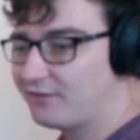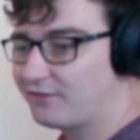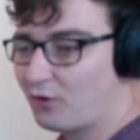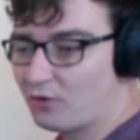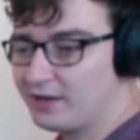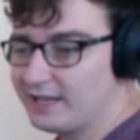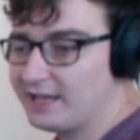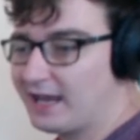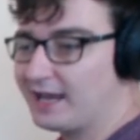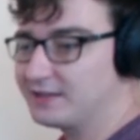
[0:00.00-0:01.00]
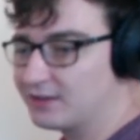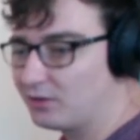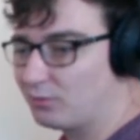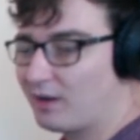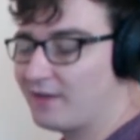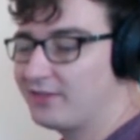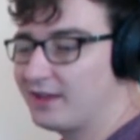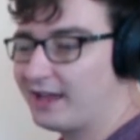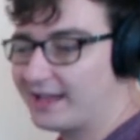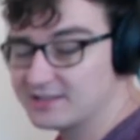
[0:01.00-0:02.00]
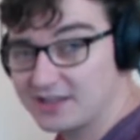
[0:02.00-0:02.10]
four E and a one and.